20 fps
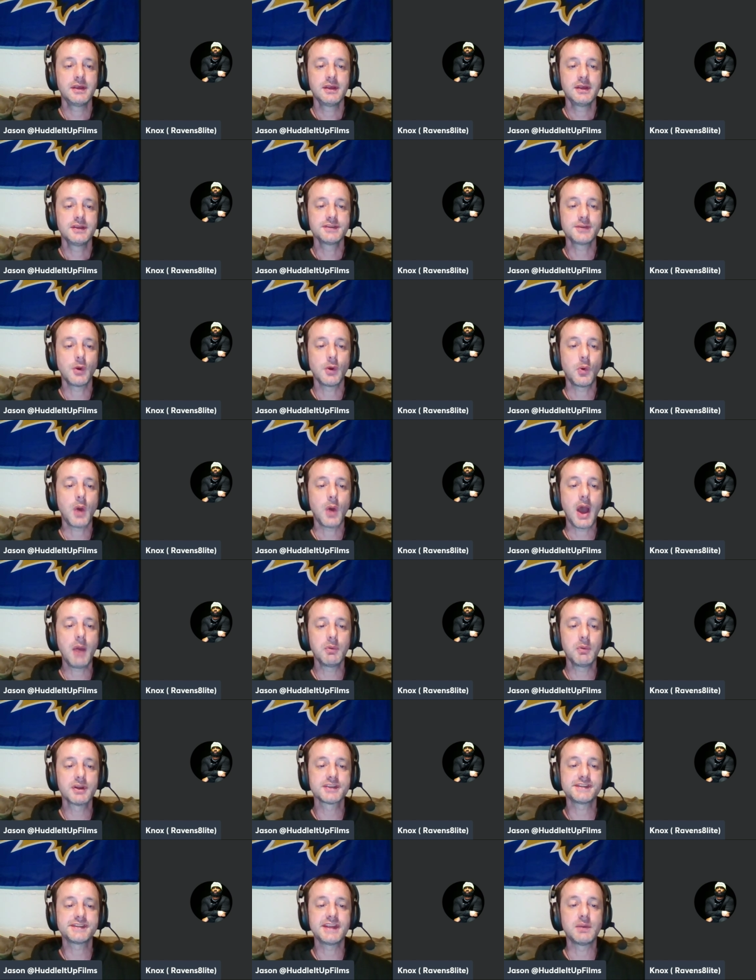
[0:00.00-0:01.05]
so I
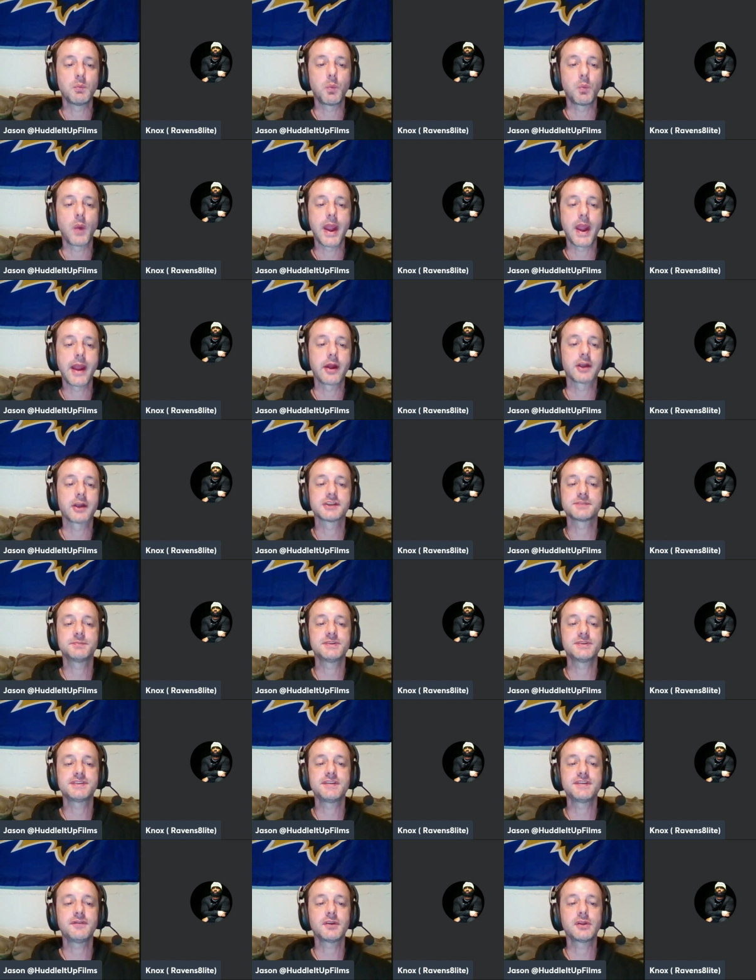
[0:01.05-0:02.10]
want to see where,
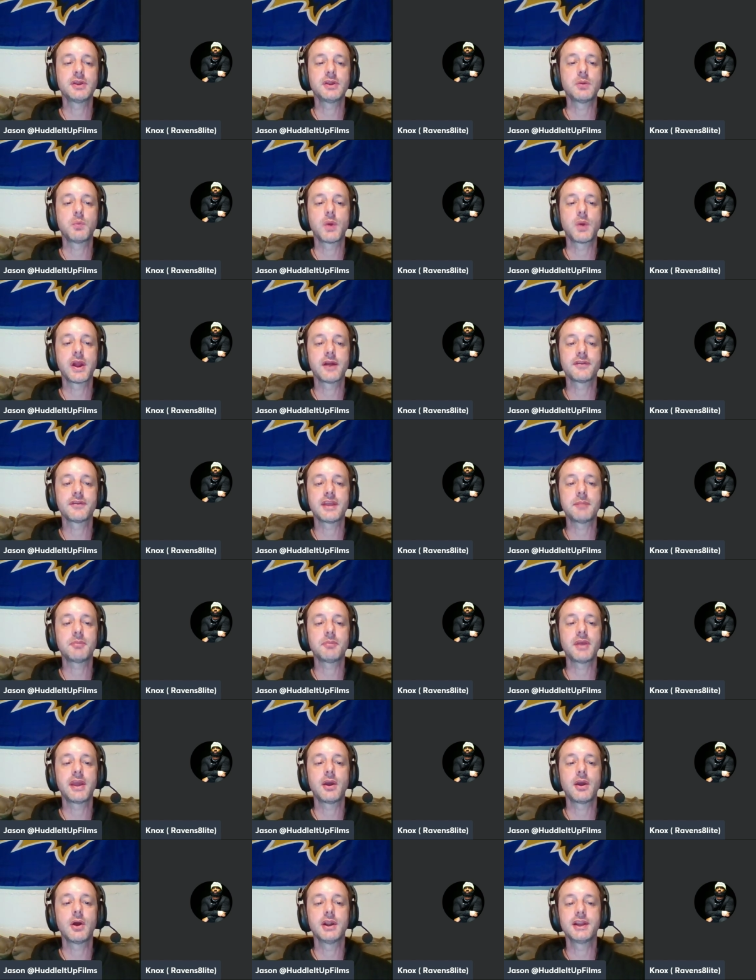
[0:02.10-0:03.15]
specifically where they
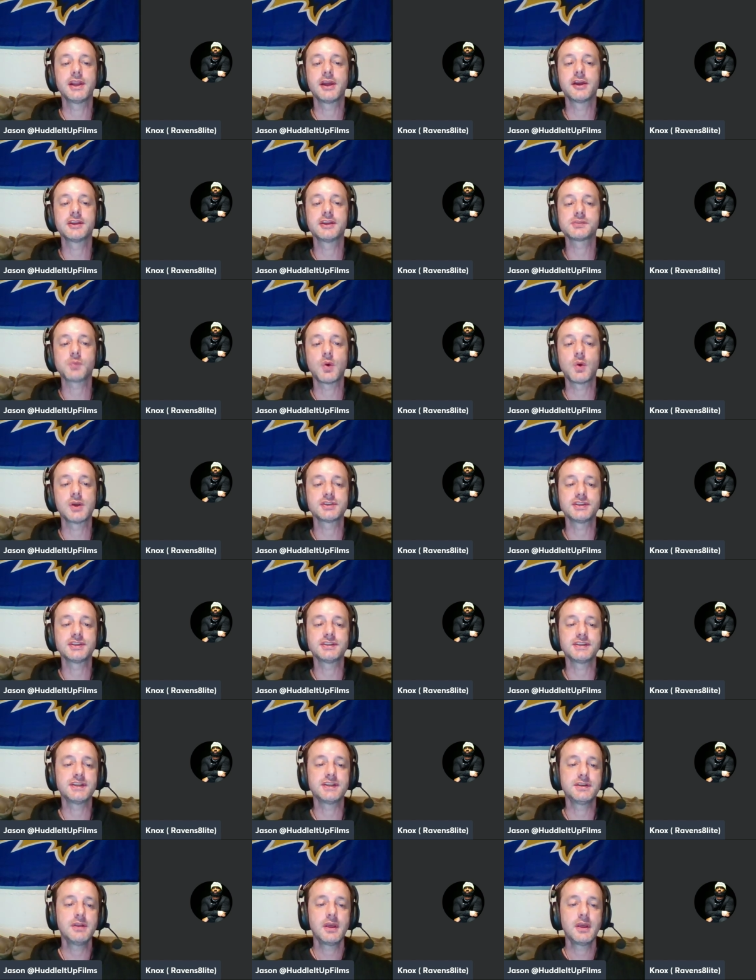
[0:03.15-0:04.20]
play Ardarius
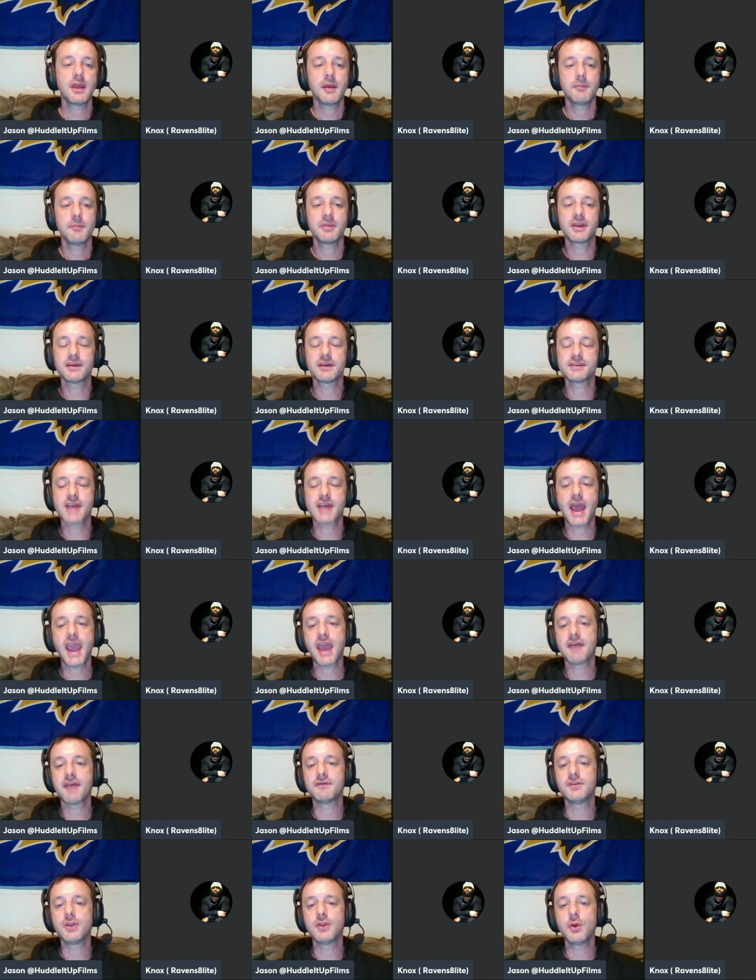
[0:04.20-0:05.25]
Washington, because I
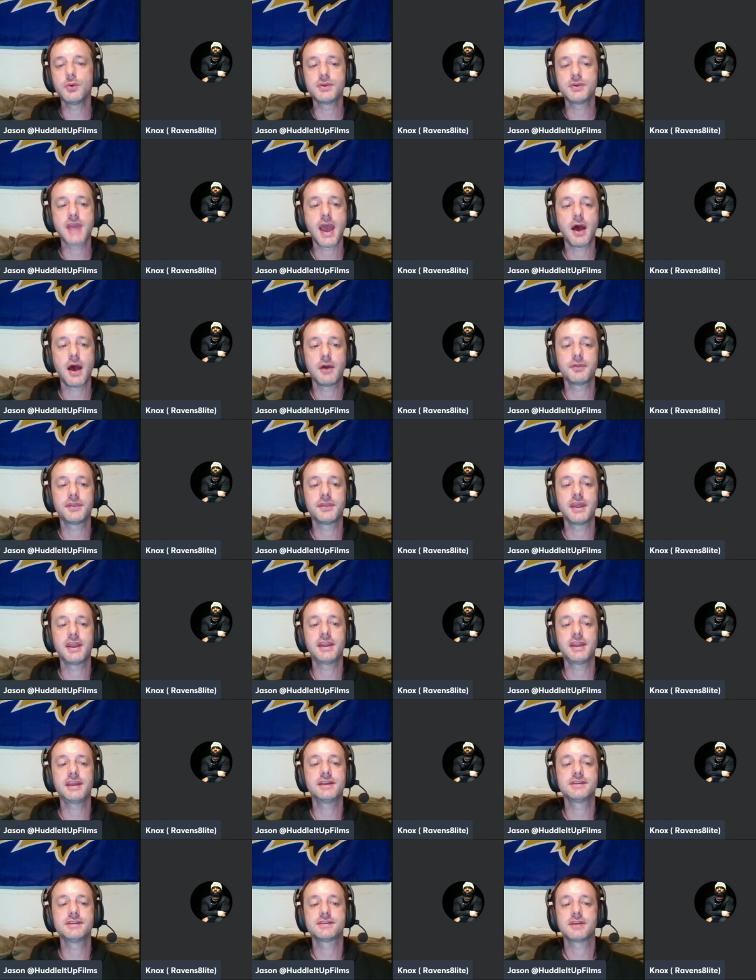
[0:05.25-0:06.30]
have no doubt that
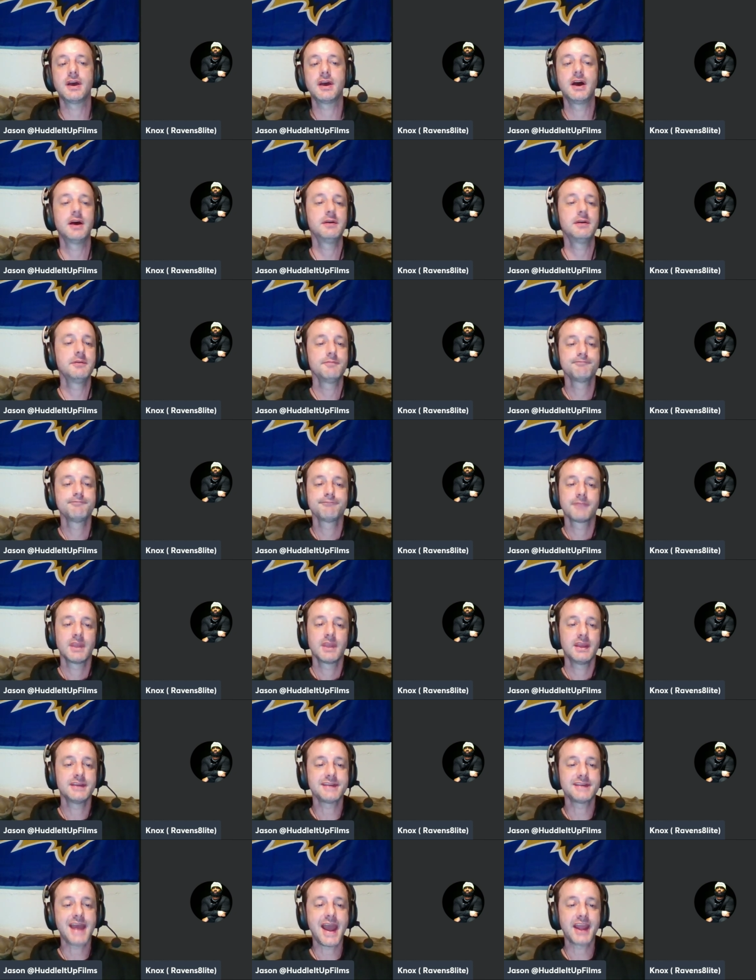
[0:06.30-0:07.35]
his uh,
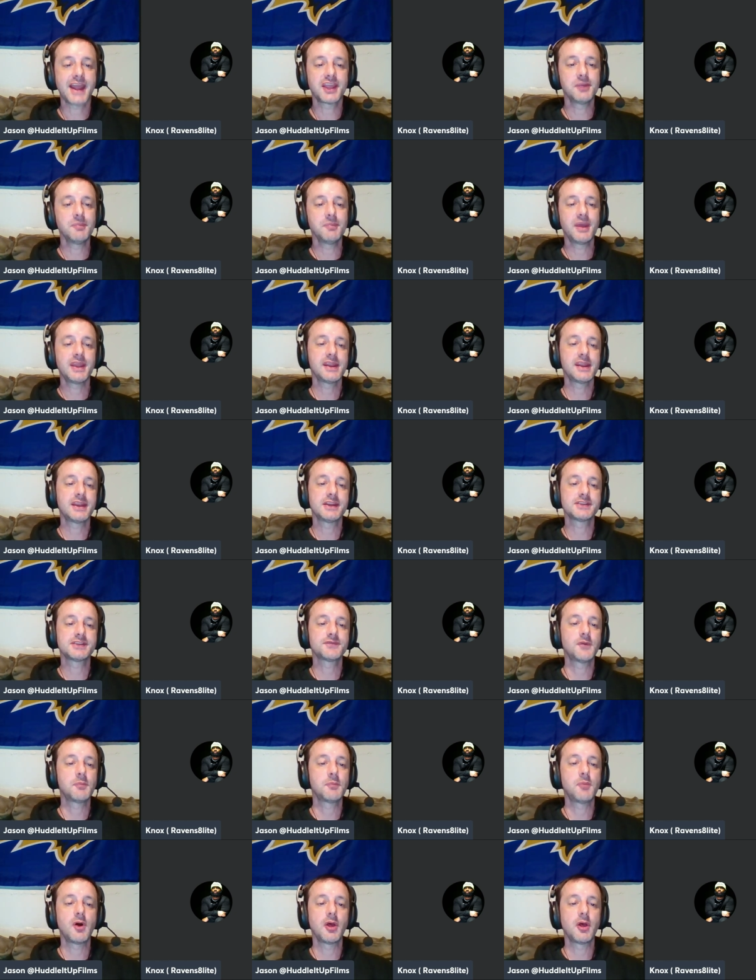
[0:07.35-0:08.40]
his acumen and his
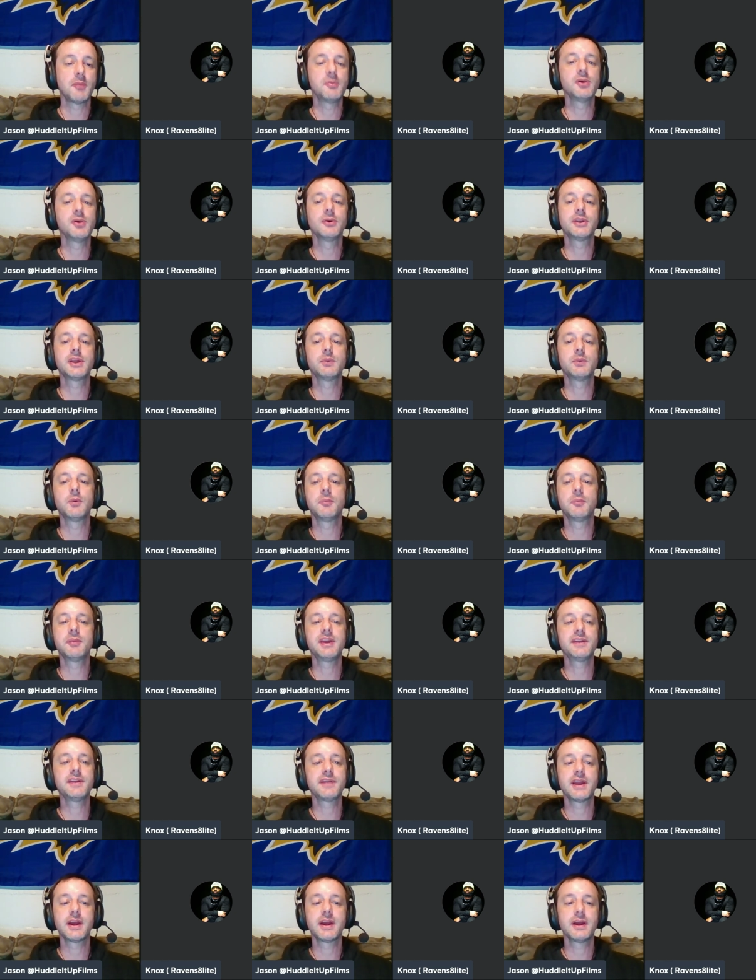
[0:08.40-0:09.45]
football ability will
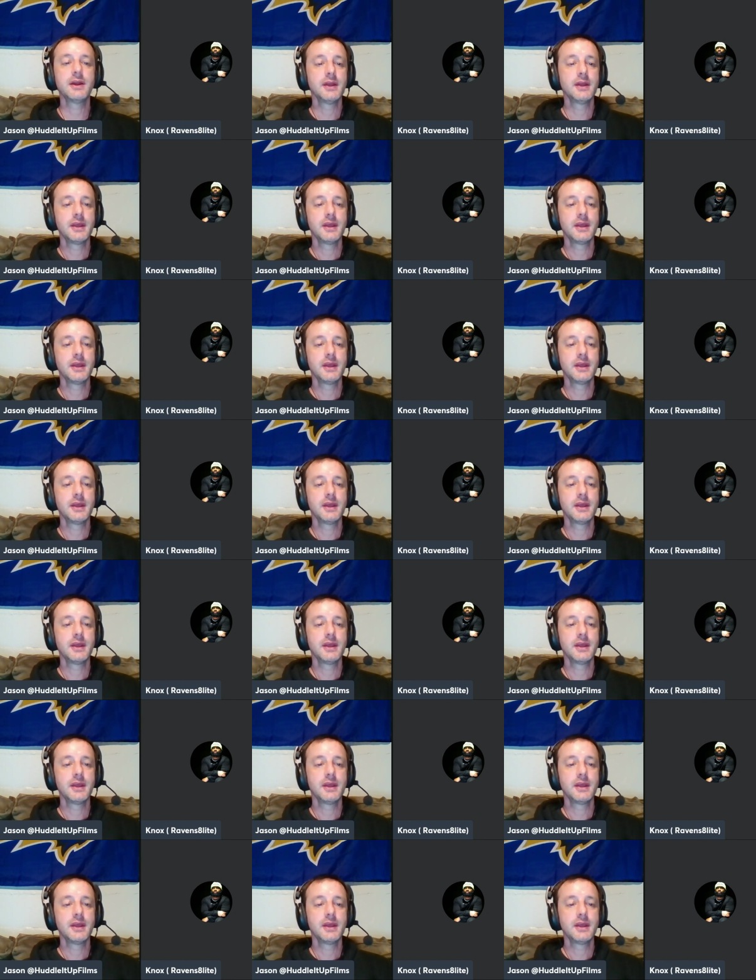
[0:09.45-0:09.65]
be there.